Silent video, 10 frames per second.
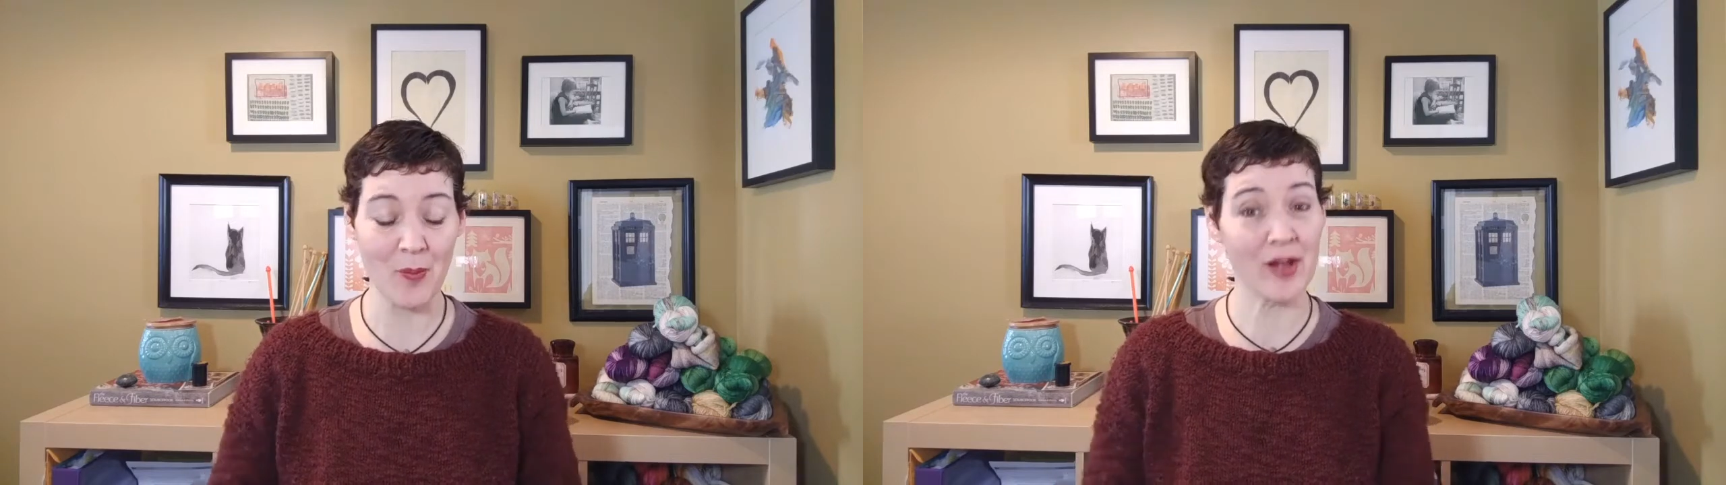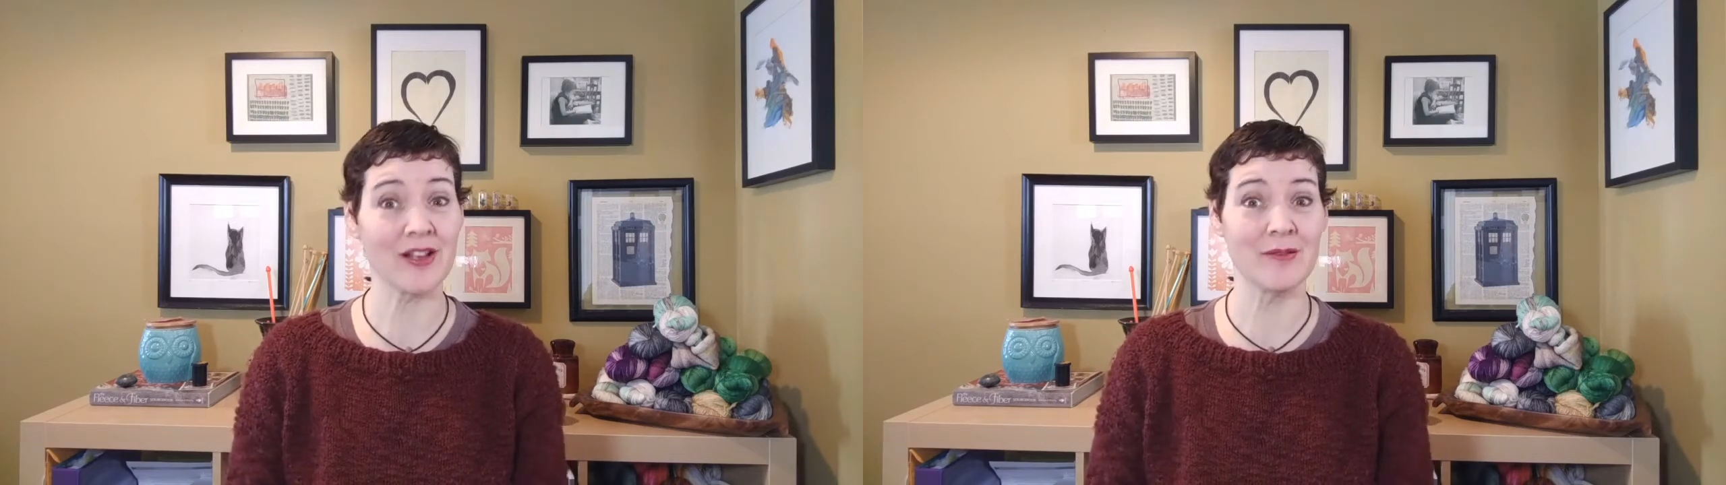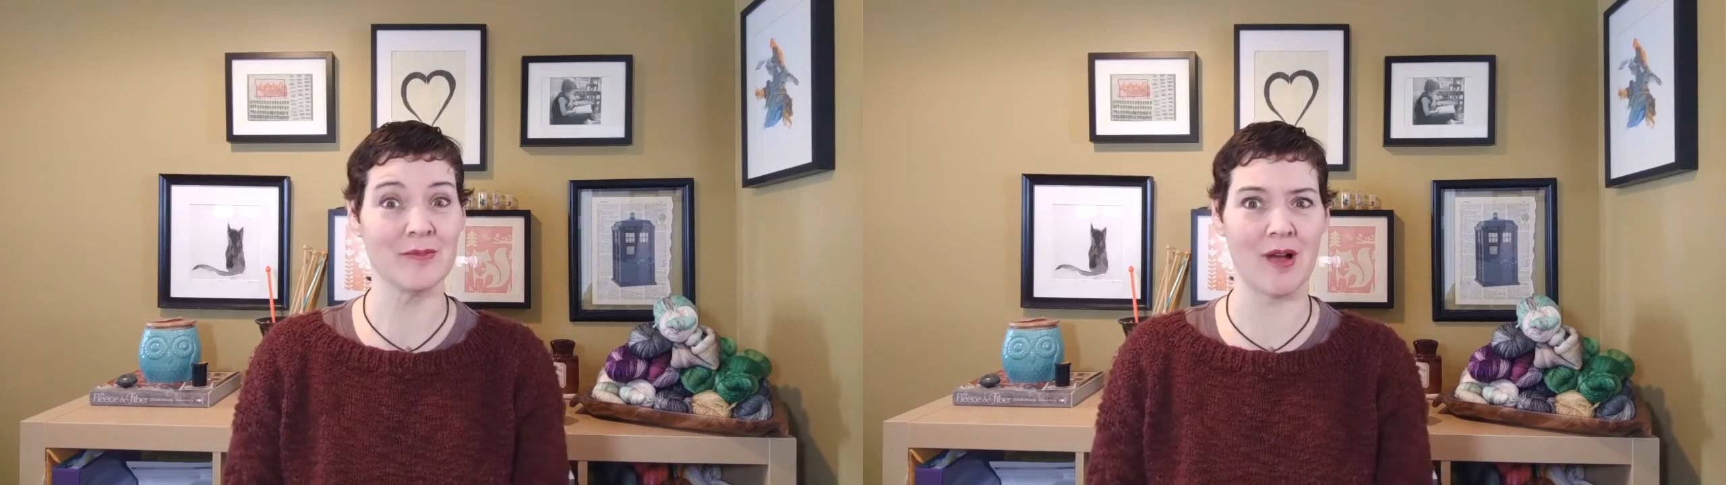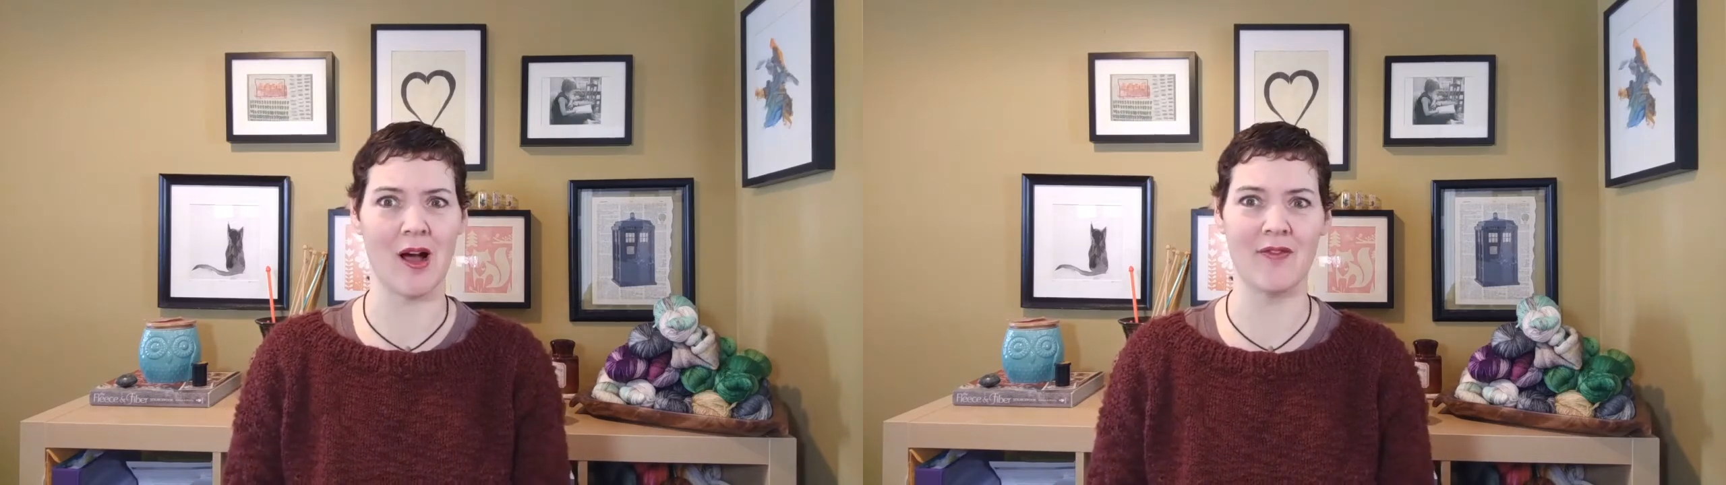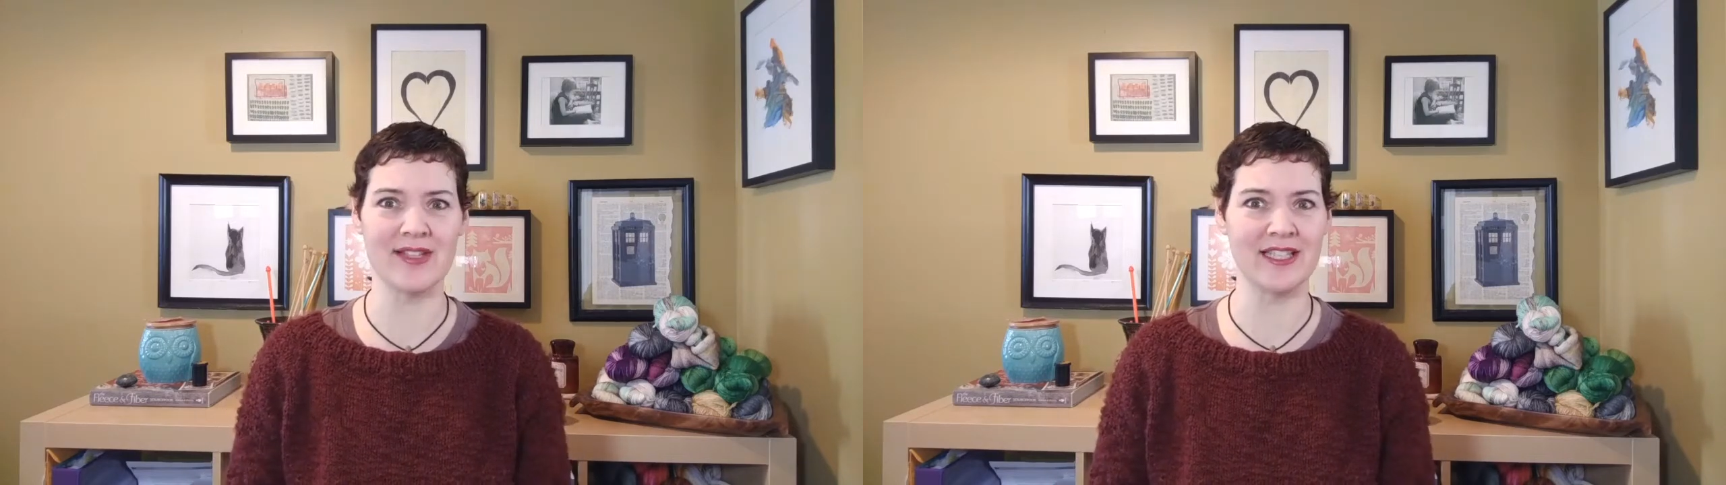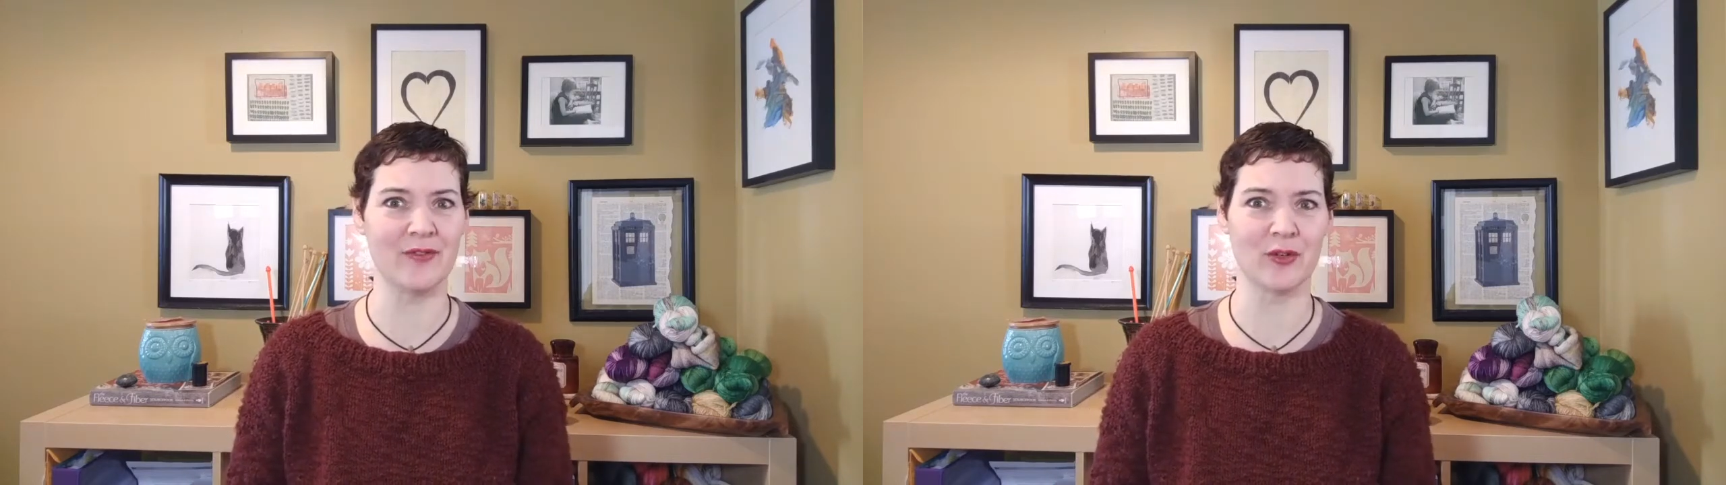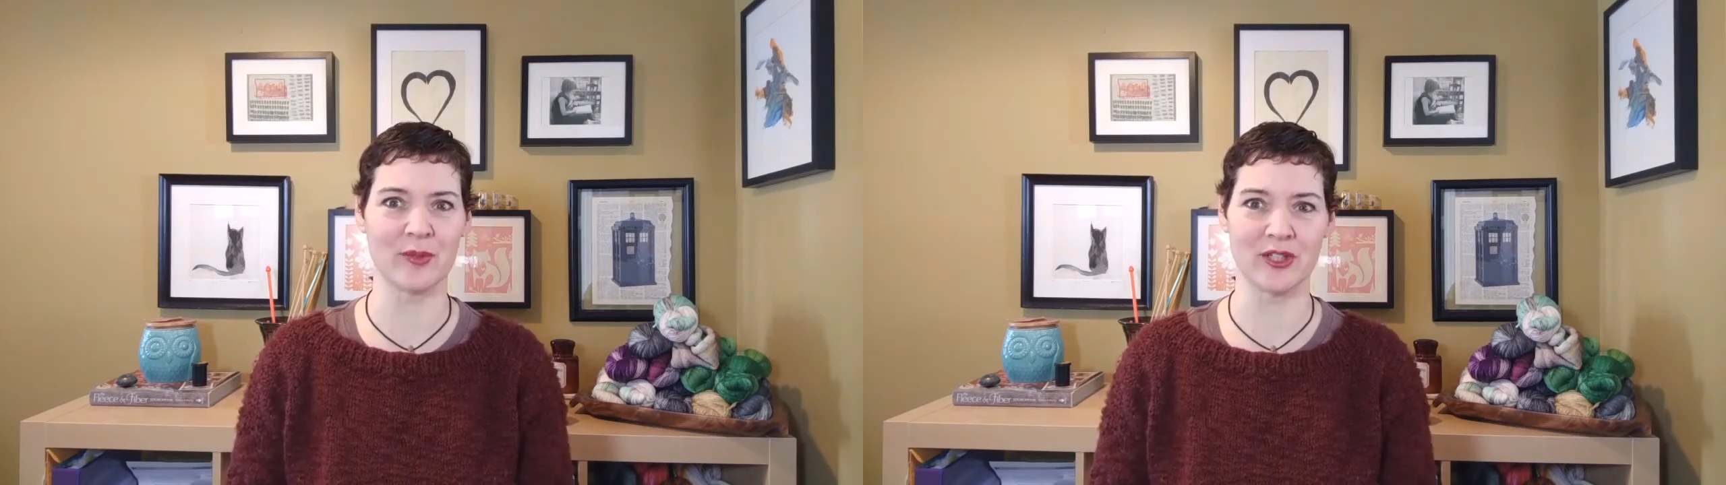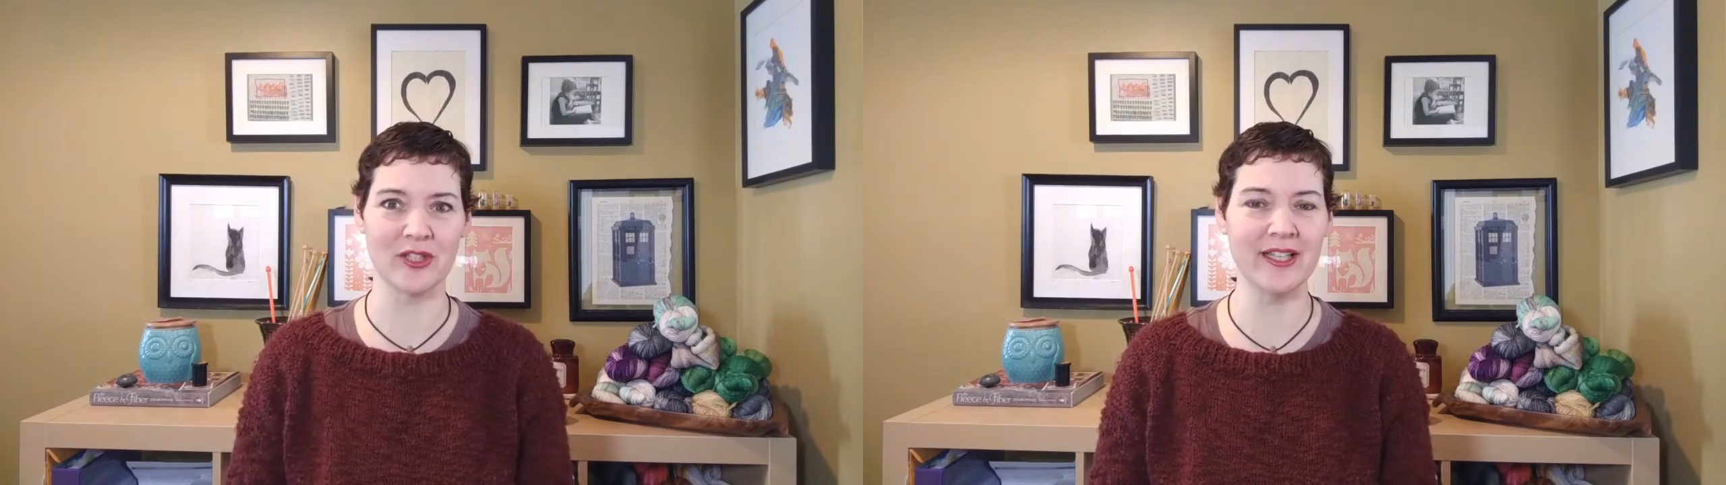Welcome, obviously, if you're
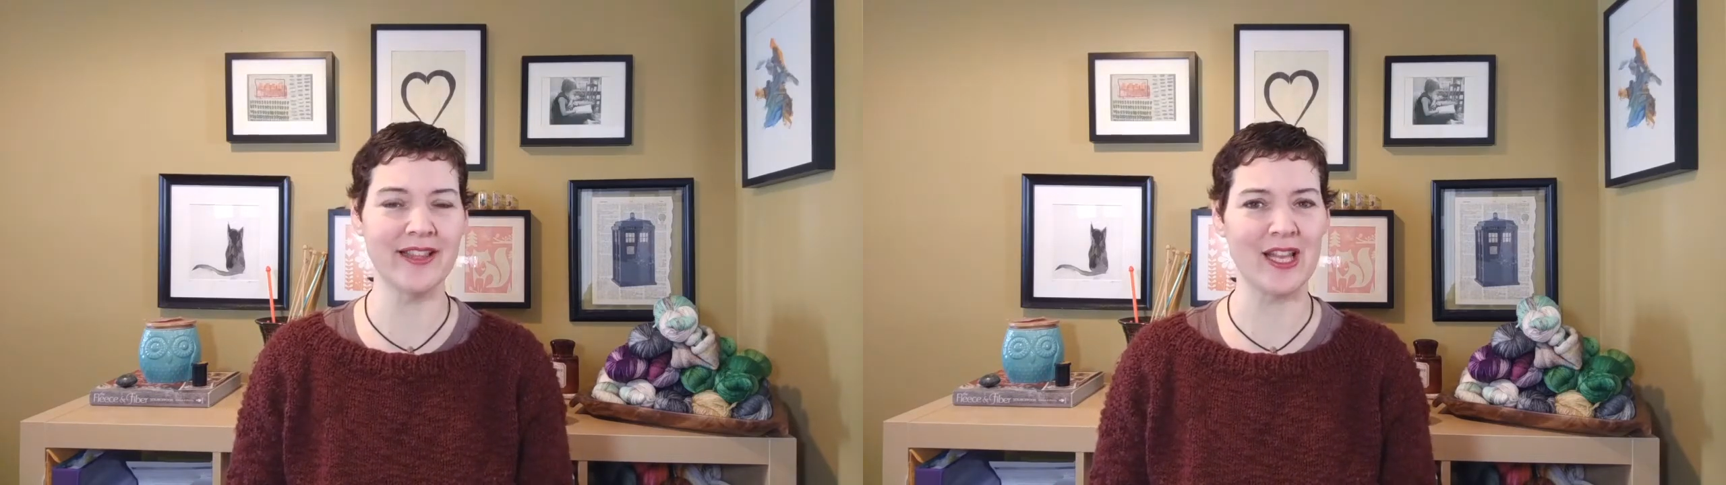returning,